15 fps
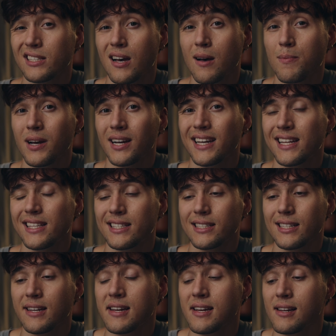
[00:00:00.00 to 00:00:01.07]
up against
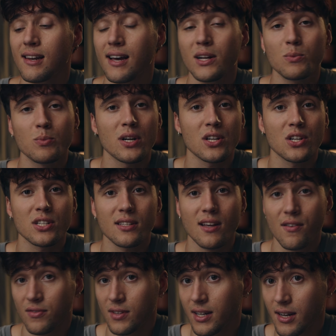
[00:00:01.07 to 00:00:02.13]
the Lightbridge
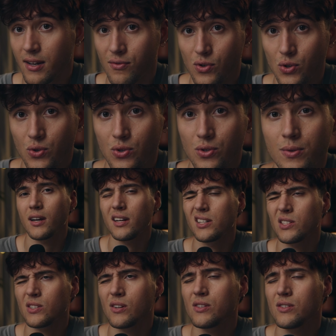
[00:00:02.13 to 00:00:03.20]
stuff that I've used. And
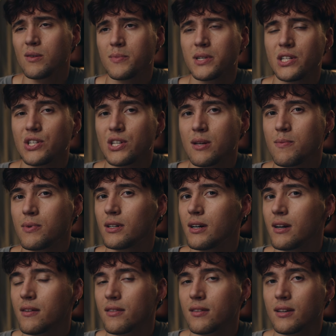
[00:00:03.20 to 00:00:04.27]
it's also a bit cheaper,
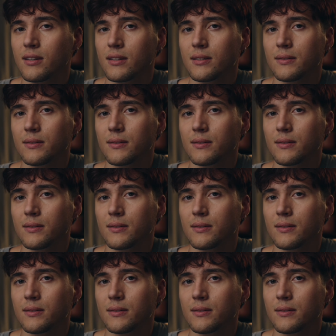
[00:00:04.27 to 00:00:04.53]
I think.